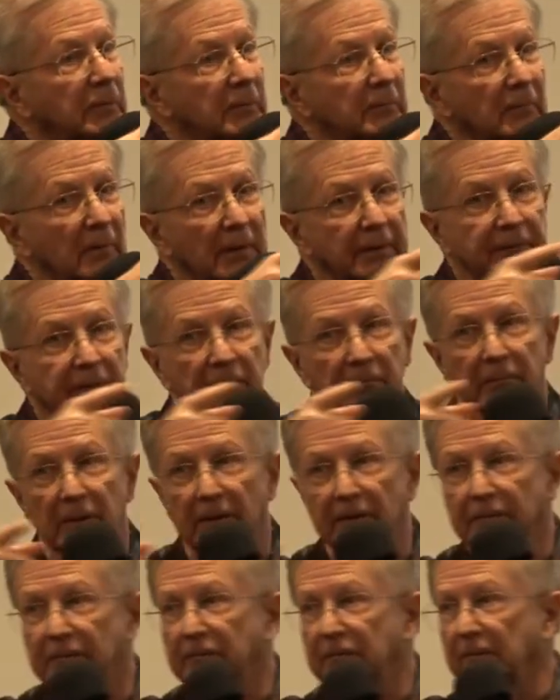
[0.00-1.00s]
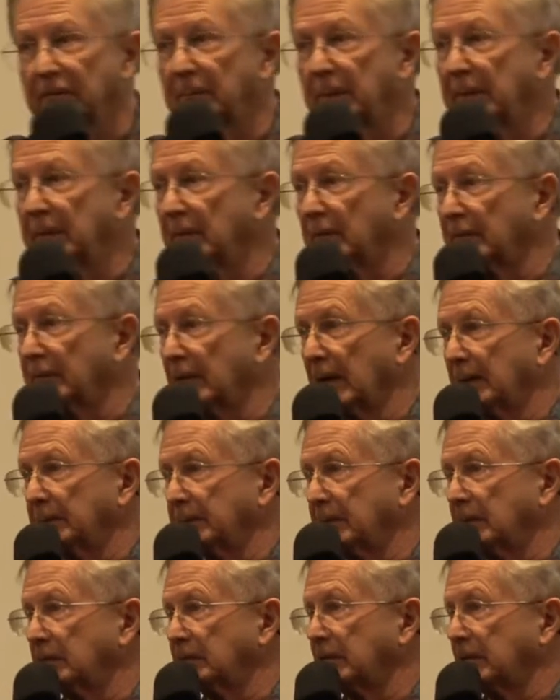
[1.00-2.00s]
can write the rest of Peter
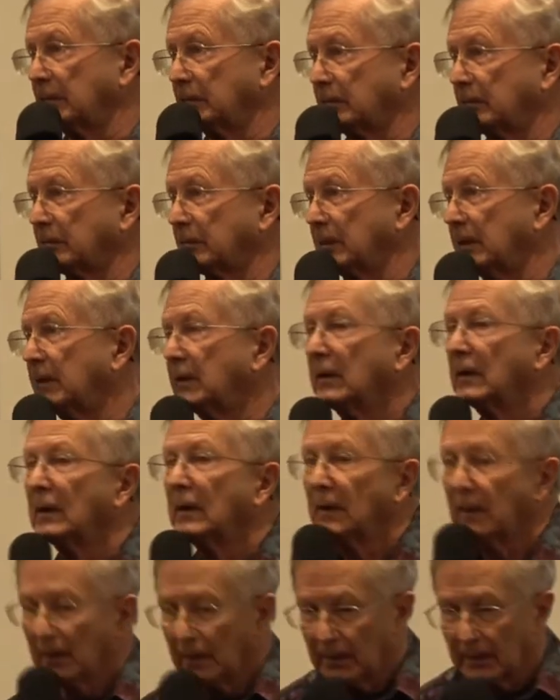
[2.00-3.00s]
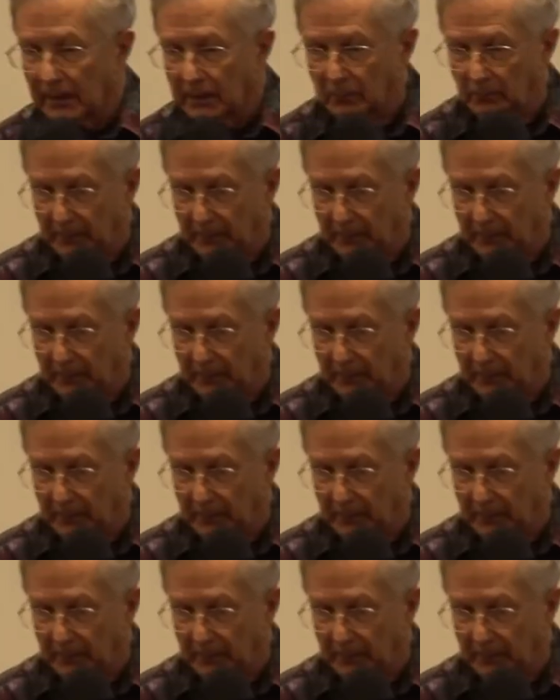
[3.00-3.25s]
Frampton's history. And